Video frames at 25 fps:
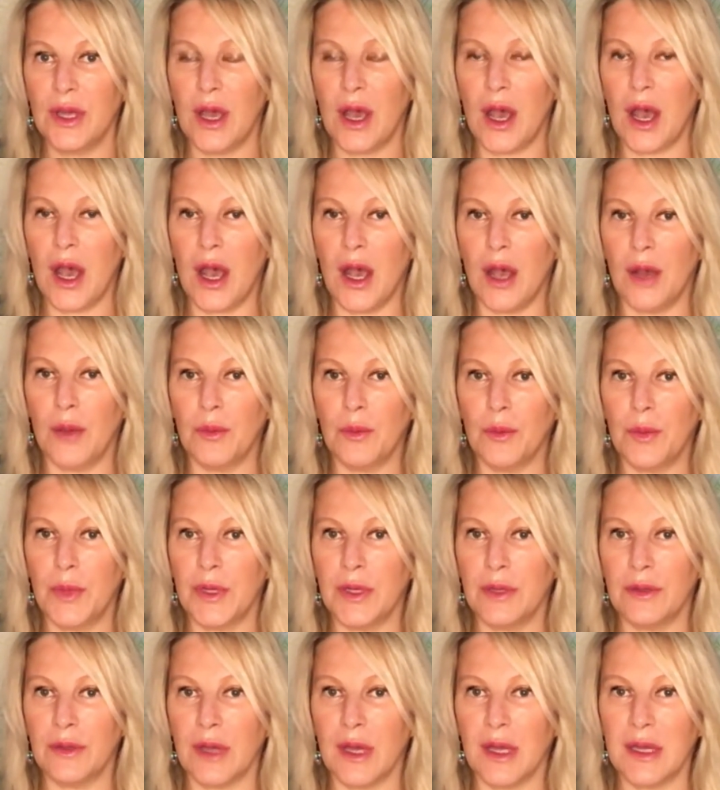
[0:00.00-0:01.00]

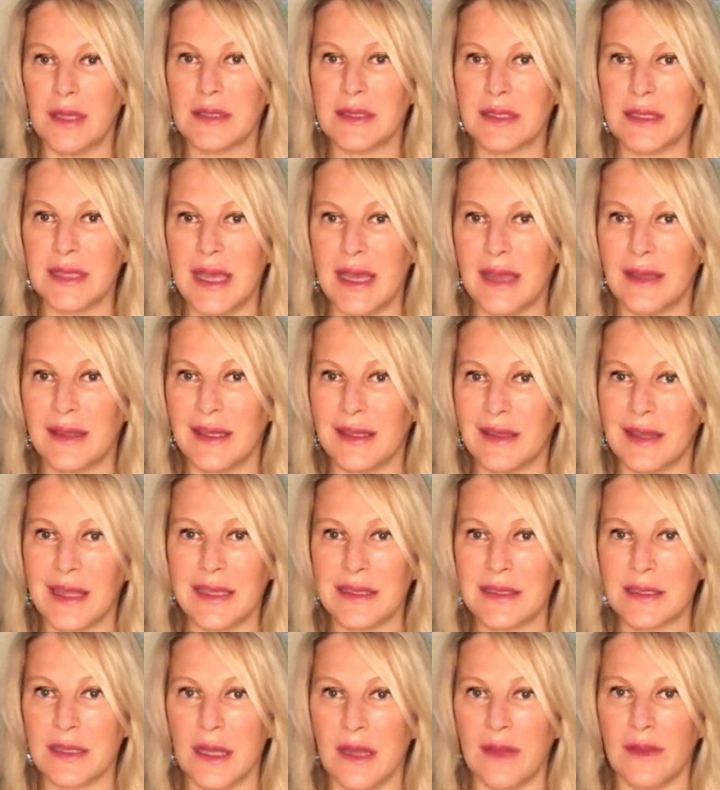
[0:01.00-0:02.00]
But understand that
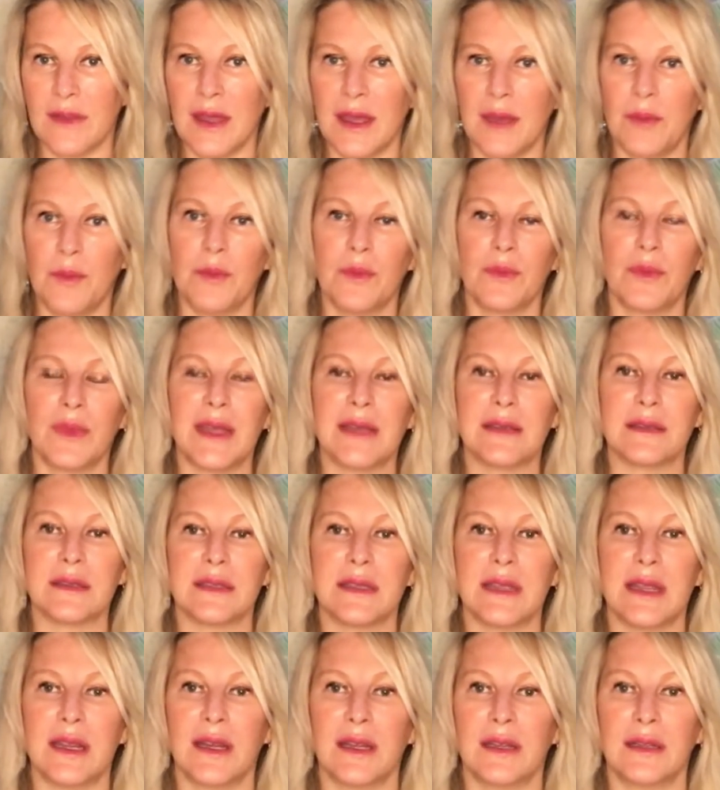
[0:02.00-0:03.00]
that's not them. That's
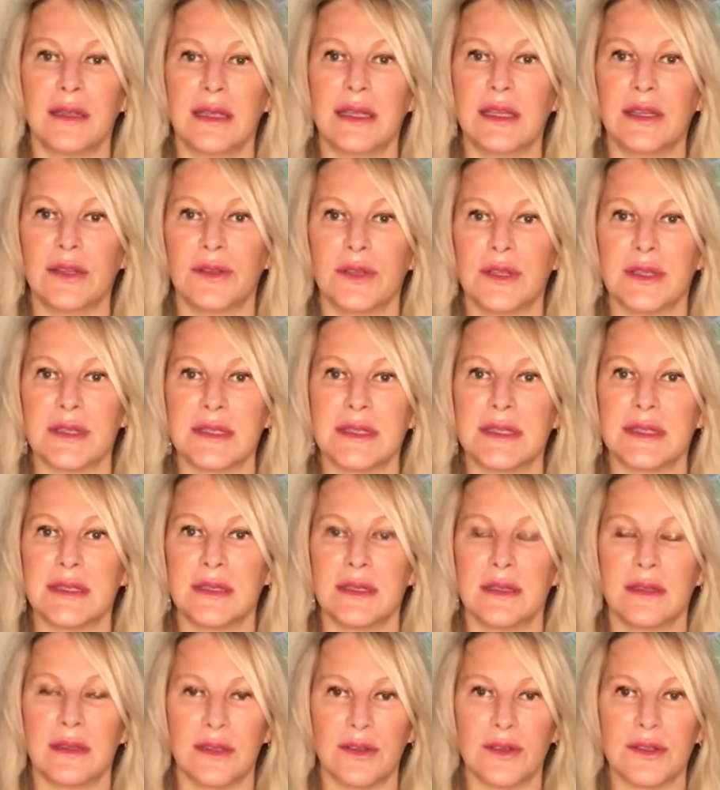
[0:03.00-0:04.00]
their illness.
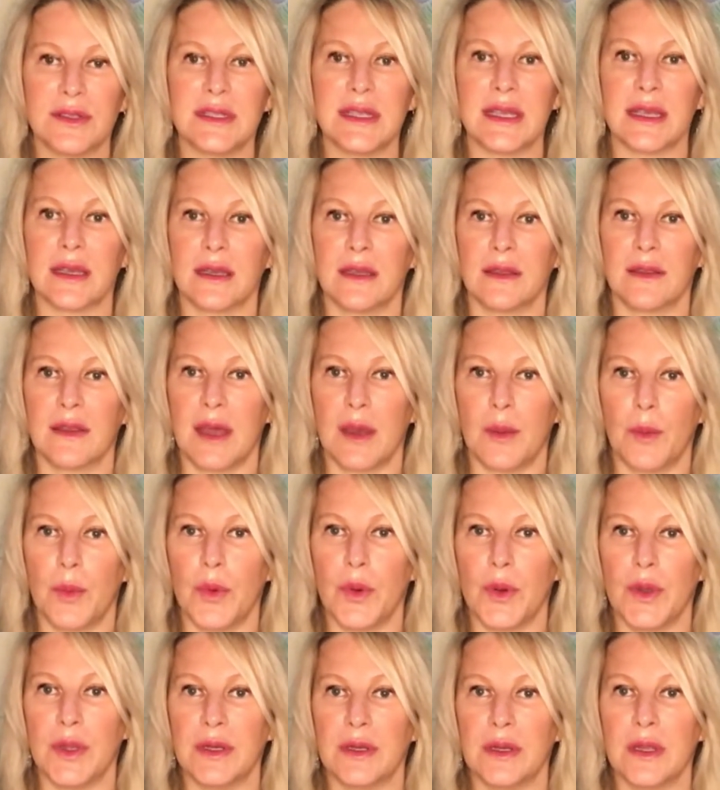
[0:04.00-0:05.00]
They're sick at that
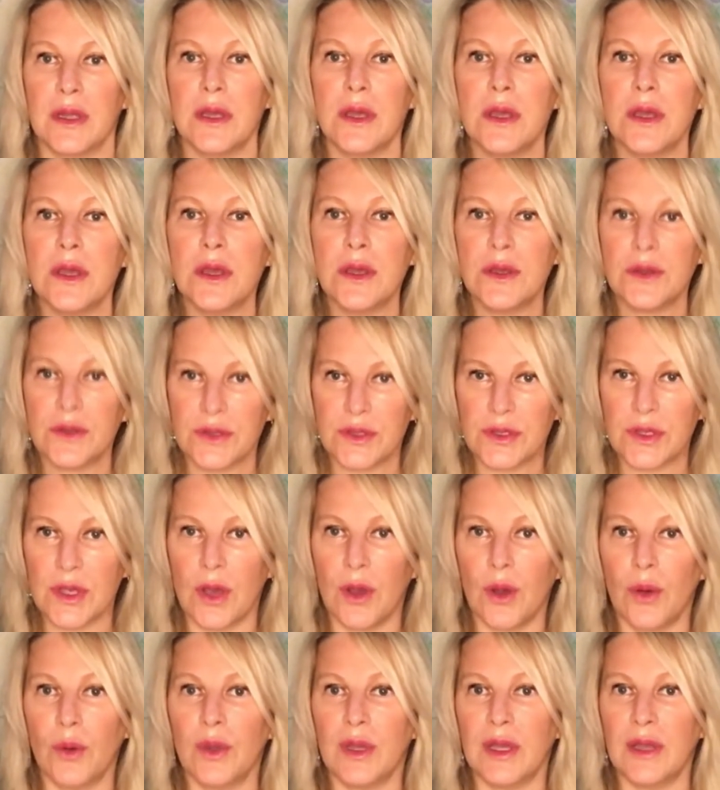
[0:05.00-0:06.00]
point.
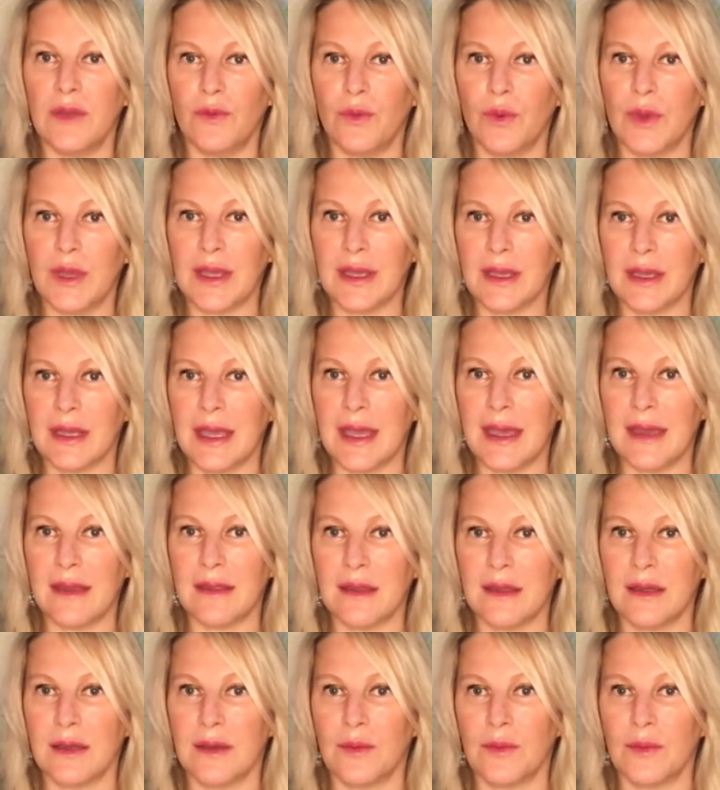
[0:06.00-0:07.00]
So if we can get
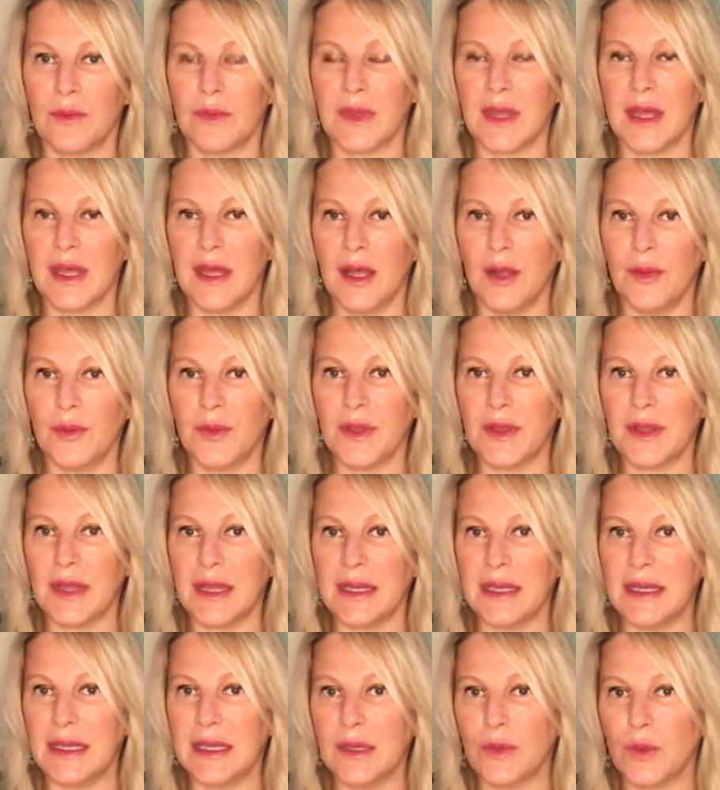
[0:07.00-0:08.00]
them the help that they
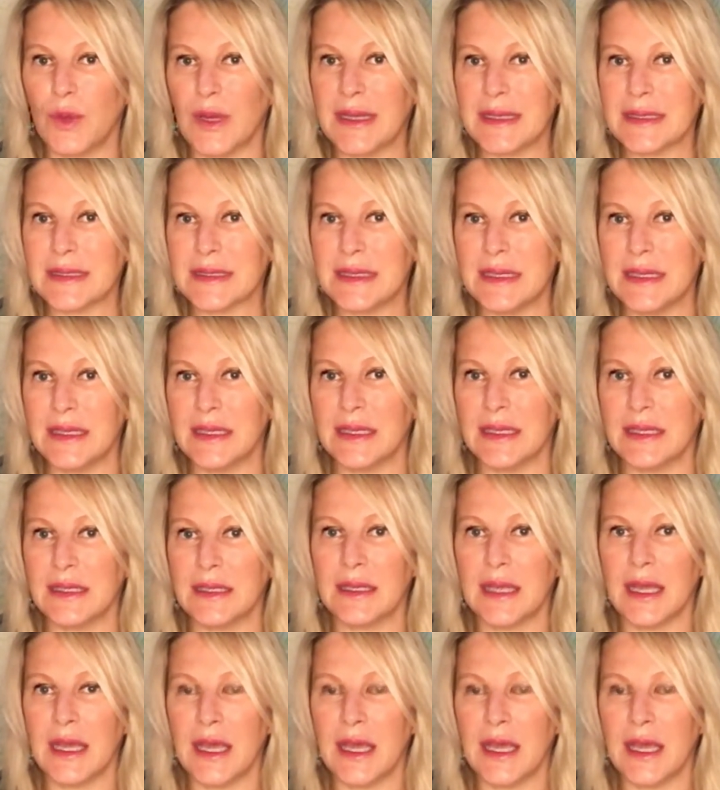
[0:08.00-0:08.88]
need when it's needed,